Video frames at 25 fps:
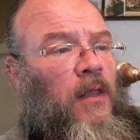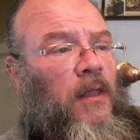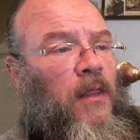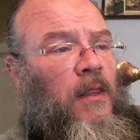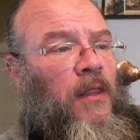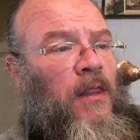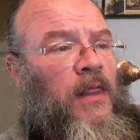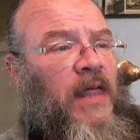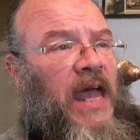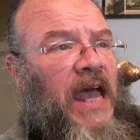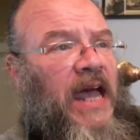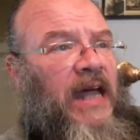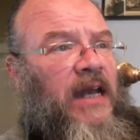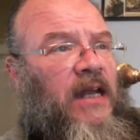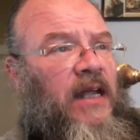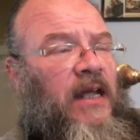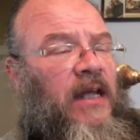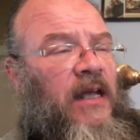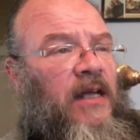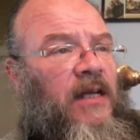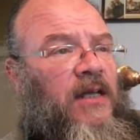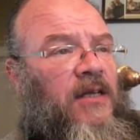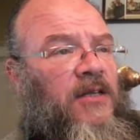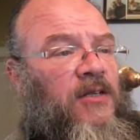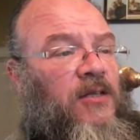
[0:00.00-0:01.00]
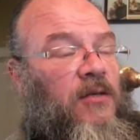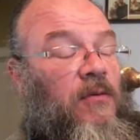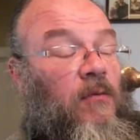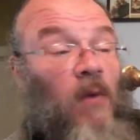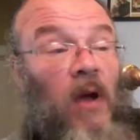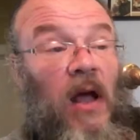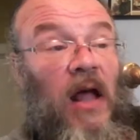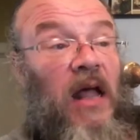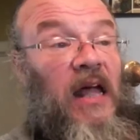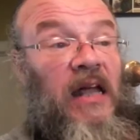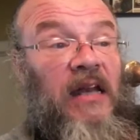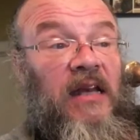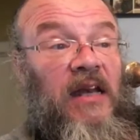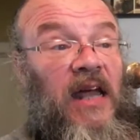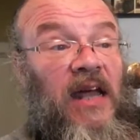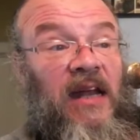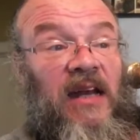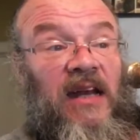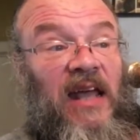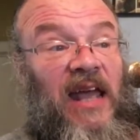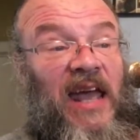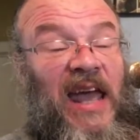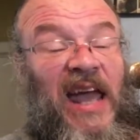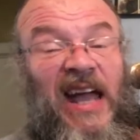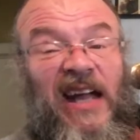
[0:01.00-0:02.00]
That is, well, and
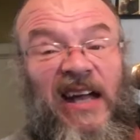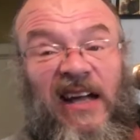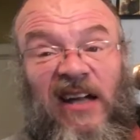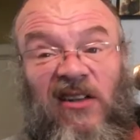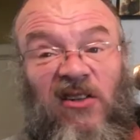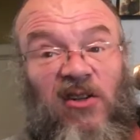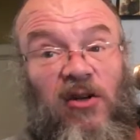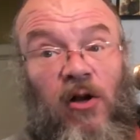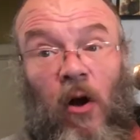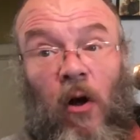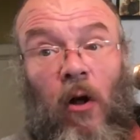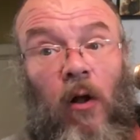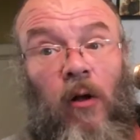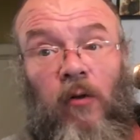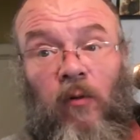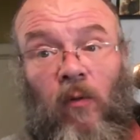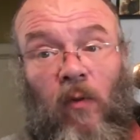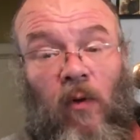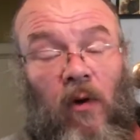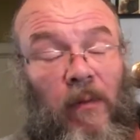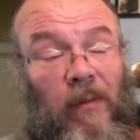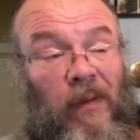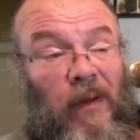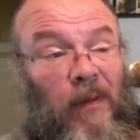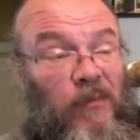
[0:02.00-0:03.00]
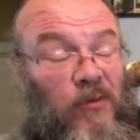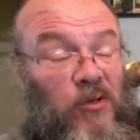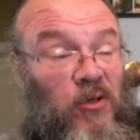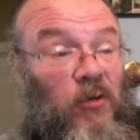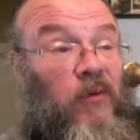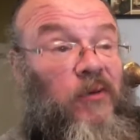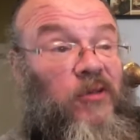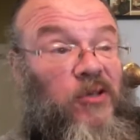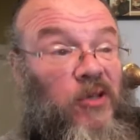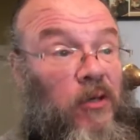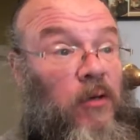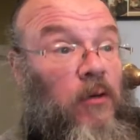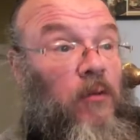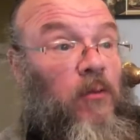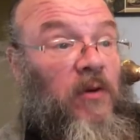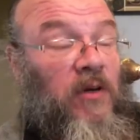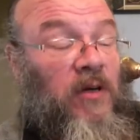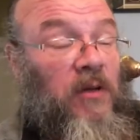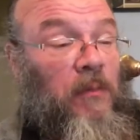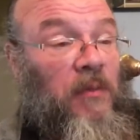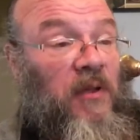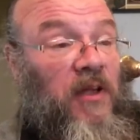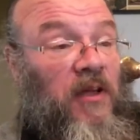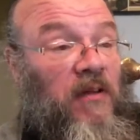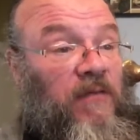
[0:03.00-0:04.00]
heck, it's called warm-up, so it's a good one to
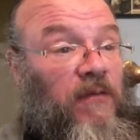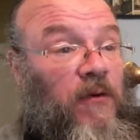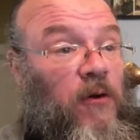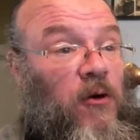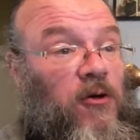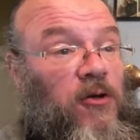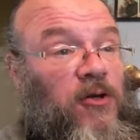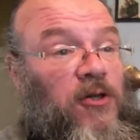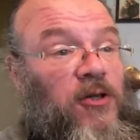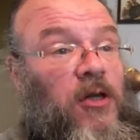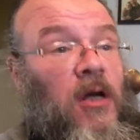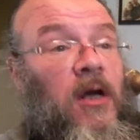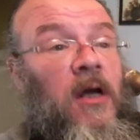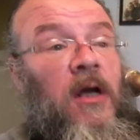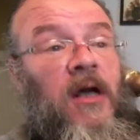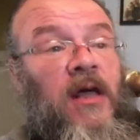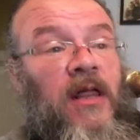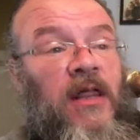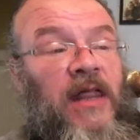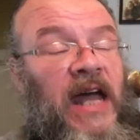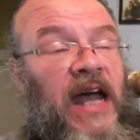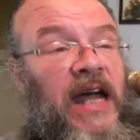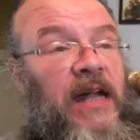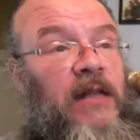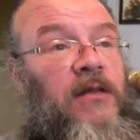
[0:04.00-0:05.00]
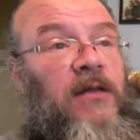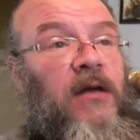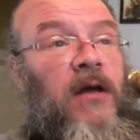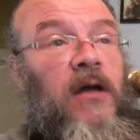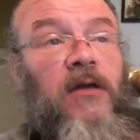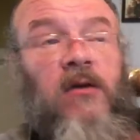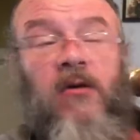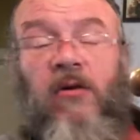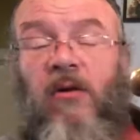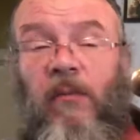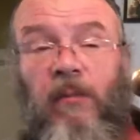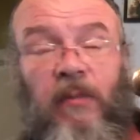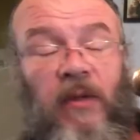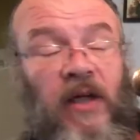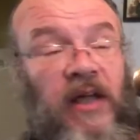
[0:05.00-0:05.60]
play first. That you can play